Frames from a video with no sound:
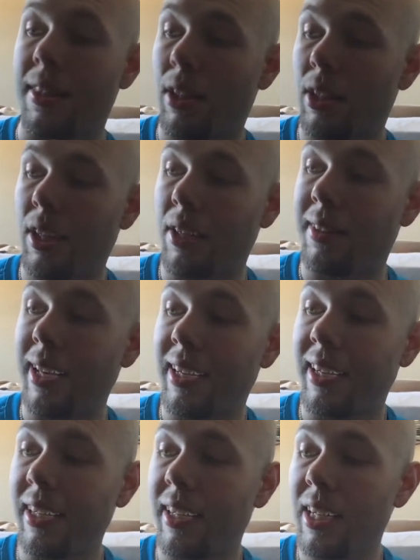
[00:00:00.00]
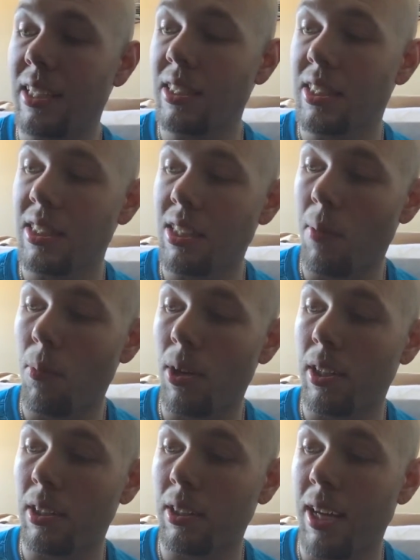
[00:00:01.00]
They can get
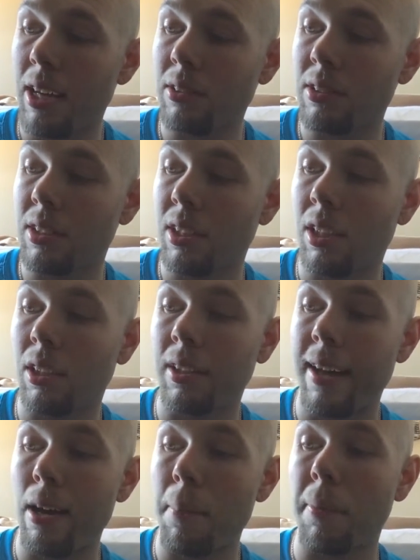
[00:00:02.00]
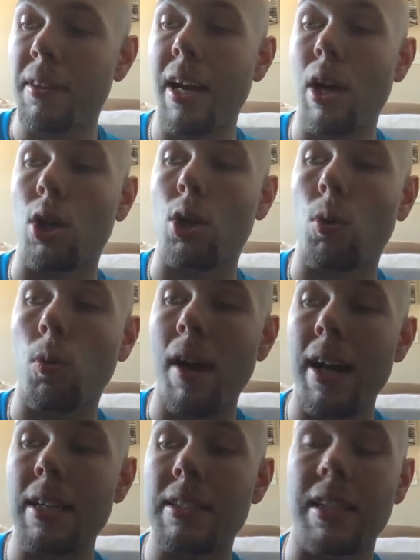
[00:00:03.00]
somewhat loud, but they are
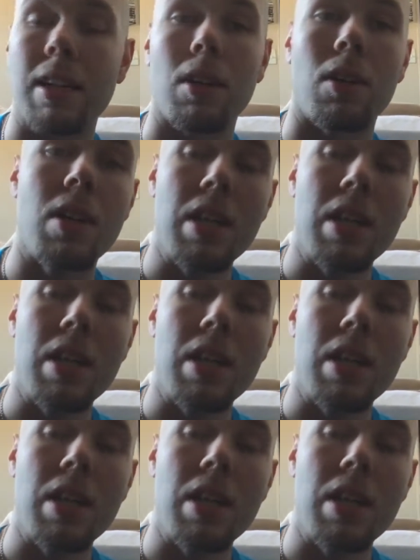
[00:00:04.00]
quiet as hell.